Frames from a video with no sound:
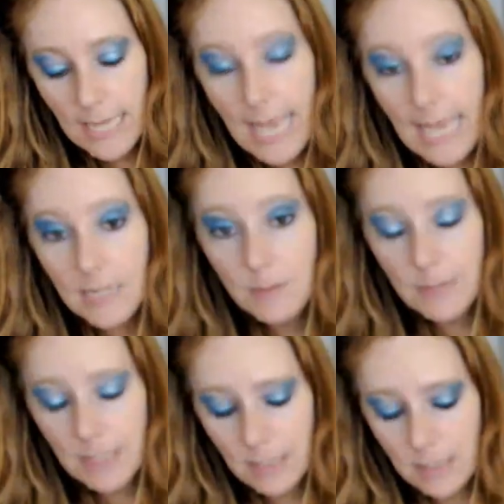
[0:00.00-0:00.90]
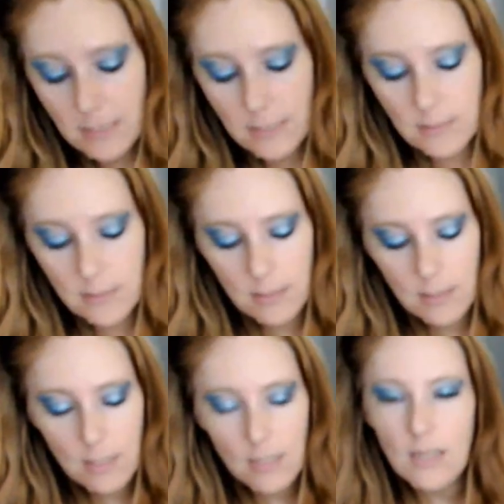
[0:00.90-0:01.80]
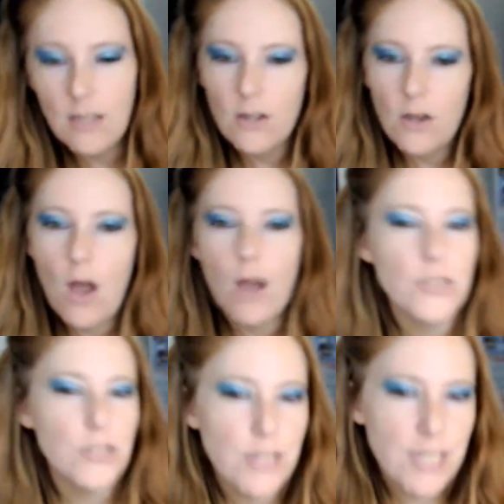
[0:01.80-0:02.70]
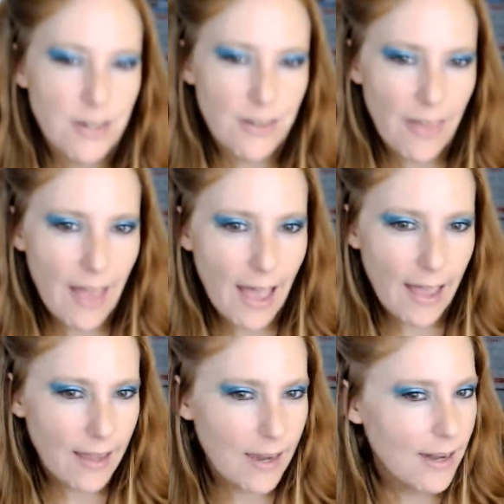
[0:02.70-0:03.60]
enemies. Did you hear that?